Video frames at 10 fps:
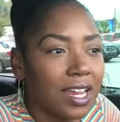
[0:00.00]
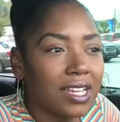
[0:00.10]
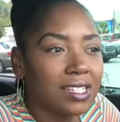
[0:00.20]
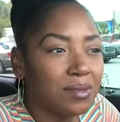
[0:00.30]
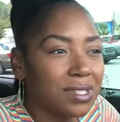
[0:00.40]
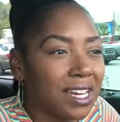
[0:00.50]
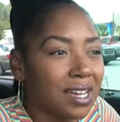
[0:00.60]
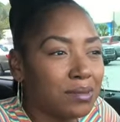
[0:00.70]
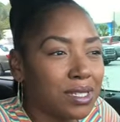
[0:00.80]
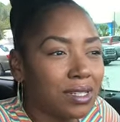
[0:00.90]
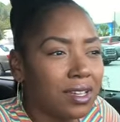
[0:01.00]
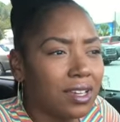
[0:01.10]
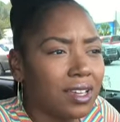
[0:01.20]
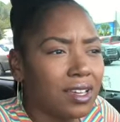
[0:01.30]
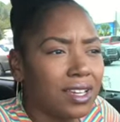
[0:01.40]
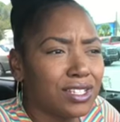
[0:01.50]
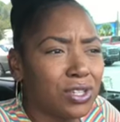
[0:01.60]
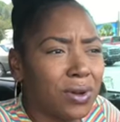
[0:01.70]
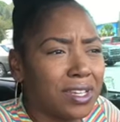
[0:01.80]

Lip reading: Sometimes it's so